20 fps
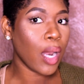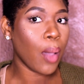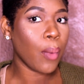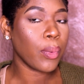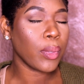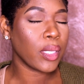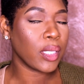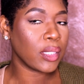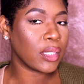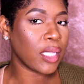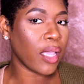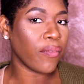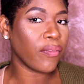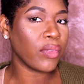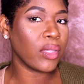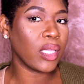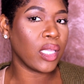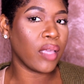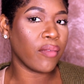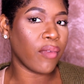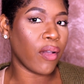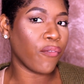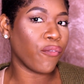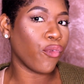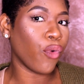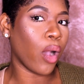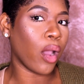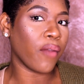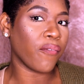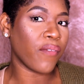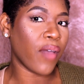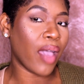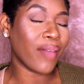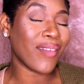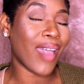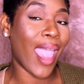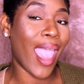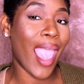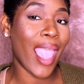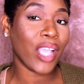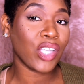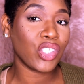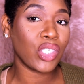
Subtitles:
this one I would definitely give a 4 out of 5.